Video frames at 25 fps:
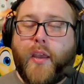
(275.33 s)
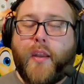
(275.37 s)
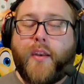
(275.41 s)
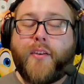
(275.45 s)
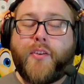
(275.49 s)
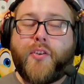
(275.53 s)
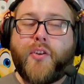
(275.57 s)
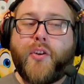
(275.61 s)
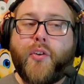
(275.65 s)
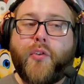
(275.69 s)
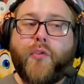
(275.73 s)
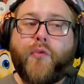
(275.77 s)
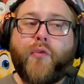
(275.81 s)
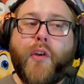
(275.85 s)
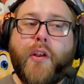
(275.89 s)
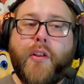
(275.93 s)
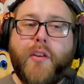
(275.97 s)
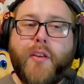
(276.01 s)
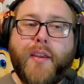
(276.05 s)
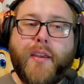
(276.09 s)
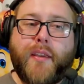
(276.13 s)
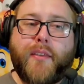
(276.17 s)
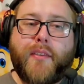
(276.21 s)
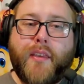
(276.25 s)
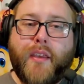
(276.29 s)
And it just felt
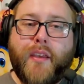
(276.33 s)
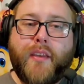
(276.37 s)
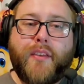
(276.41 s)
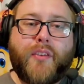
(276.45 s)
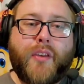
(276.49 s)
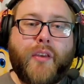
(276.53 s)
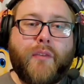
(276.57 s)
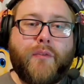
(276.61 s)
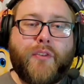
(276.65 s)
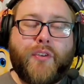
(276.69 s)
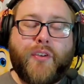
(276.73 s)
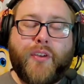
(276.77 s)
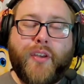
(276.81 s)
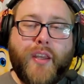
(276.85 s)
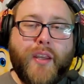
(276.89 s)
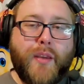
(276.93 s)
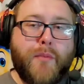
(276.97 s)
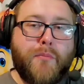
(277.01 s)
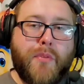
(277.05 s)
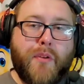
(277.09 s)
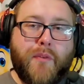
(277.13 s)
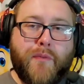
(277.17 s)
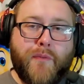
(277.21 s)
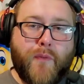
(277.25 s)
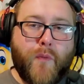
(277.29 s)
like things I've
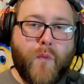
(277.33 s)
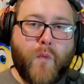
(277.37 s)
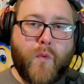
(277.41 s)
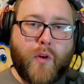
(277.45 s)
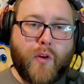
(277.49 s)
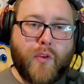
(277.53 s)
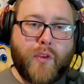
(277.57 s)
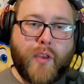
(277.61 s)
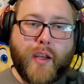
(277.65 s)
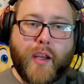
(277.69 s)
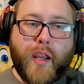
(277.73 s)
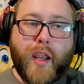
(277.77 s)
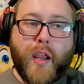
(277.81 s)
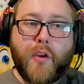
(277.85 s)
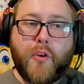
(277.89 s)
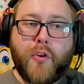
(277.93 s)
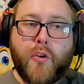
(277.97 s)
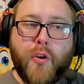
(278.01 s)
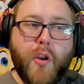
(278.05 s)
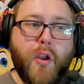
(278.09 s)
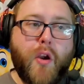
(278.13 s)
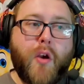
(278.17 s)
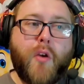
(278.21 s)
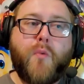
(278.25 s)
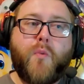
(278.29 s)
seen before. Like, I
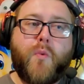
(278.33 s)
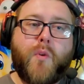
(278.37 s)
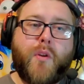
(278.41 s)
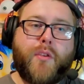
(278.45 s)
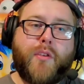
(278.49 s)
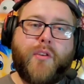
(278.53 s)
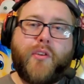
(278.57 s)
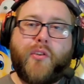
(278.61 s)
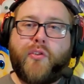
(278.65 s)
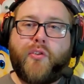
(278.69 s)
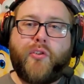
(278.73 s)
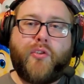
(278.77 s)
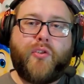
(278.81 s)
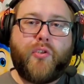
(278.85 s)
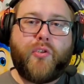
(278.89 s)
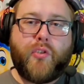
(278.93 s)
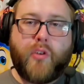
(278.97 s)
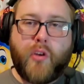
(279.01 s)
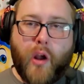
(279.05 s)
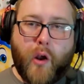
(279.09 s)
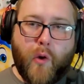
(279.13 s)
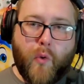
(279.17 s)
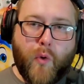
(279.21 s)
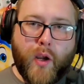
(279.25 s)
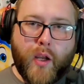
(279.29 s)
know where this is
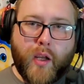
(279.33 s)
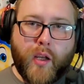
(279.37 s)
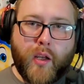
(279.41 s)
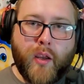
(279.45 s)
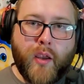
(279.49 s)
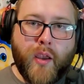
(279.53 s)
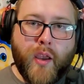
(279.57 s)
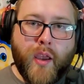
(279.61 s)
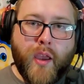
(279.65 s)
going.